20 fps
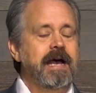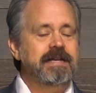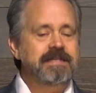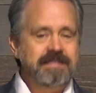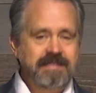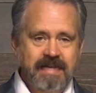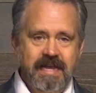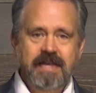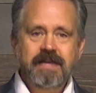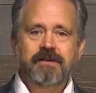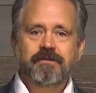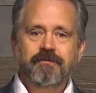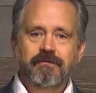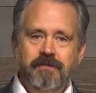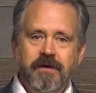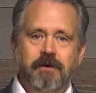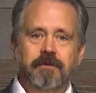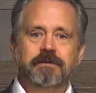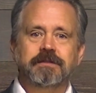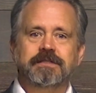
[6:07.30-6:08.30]
Isaiah
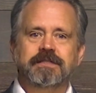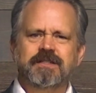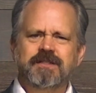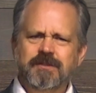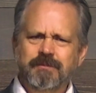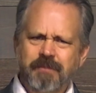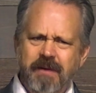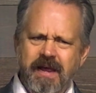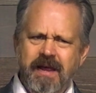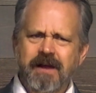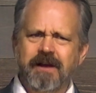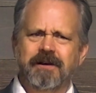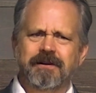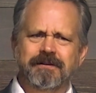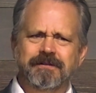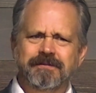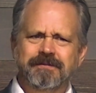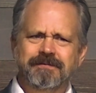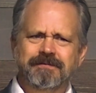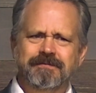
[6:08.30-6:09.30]
felt
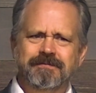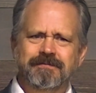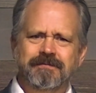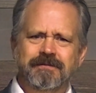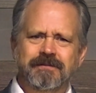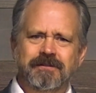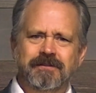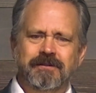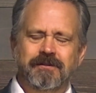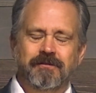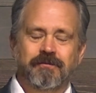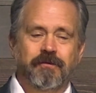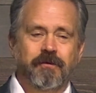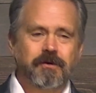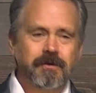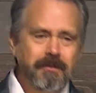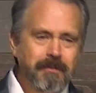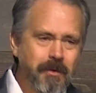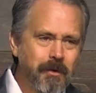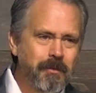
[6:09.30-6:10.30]
despair
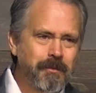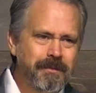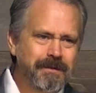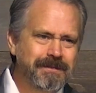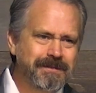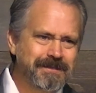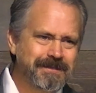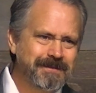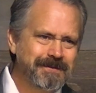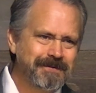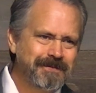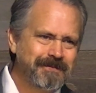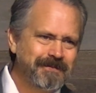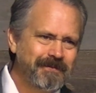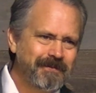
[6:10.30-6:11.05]
for a moment.